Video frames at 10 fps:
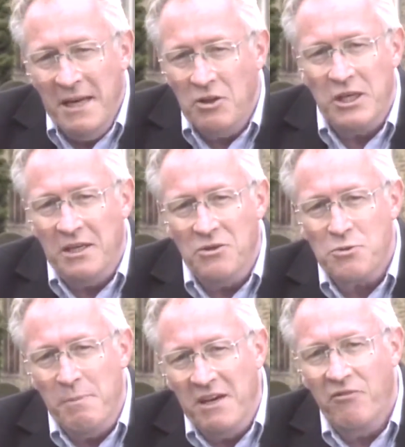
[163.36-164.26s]
Many
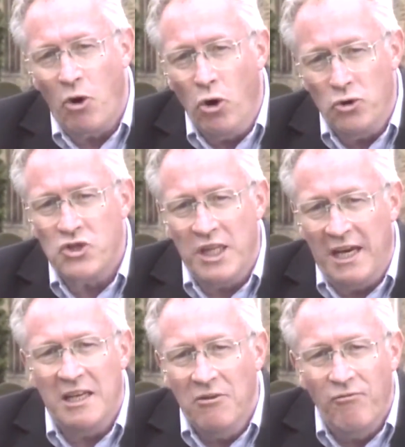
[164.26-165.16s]
things may have caused
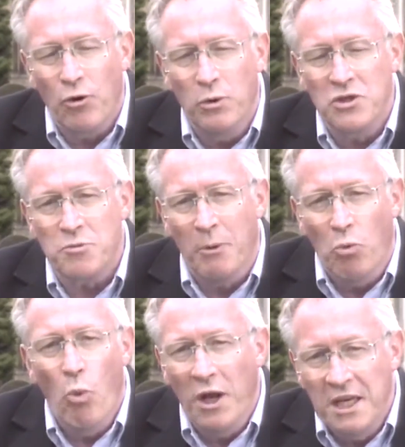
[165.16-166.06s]
that influence,
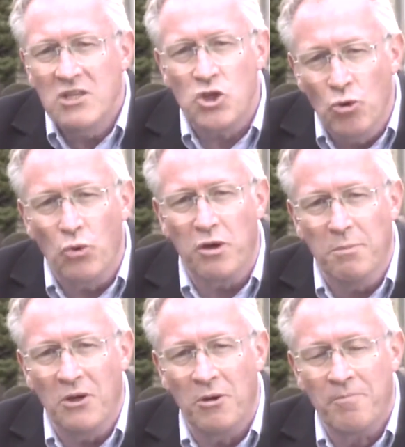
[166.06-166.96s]
but one is
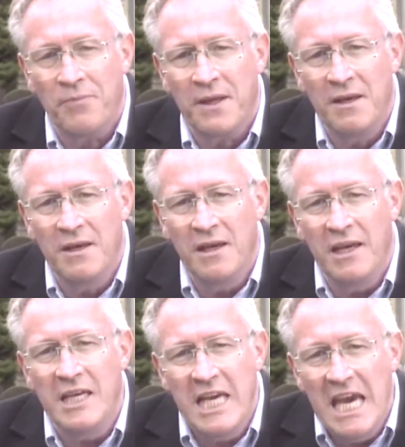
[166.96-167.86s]
notable.
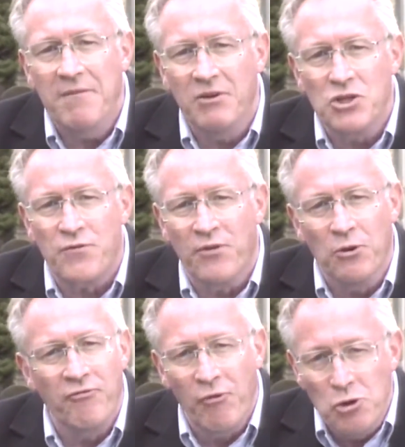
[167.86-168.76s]
He gave us,
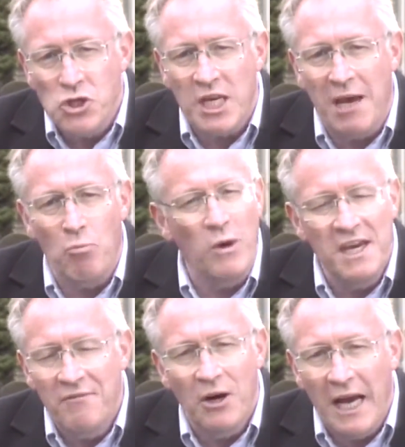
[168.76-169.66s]
for the first time
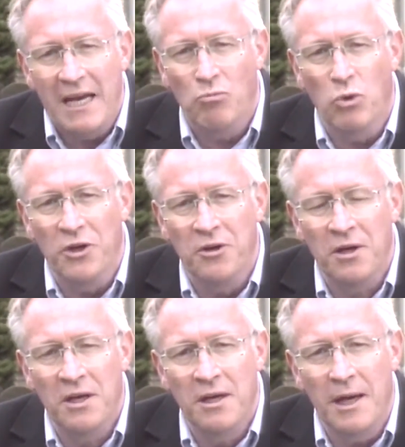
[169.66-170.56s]
we ever had
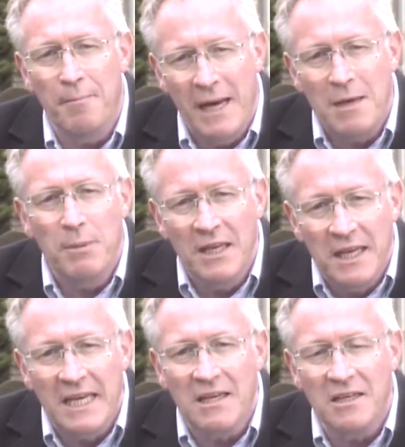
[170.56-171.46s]
one, a Bible
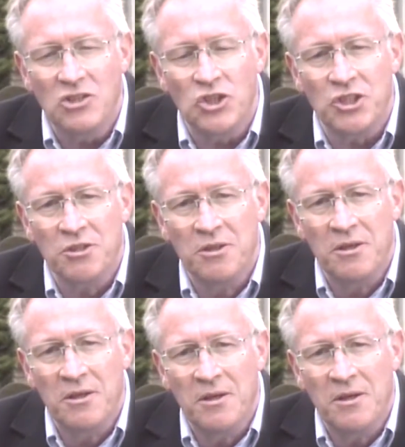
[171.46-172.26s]
in English.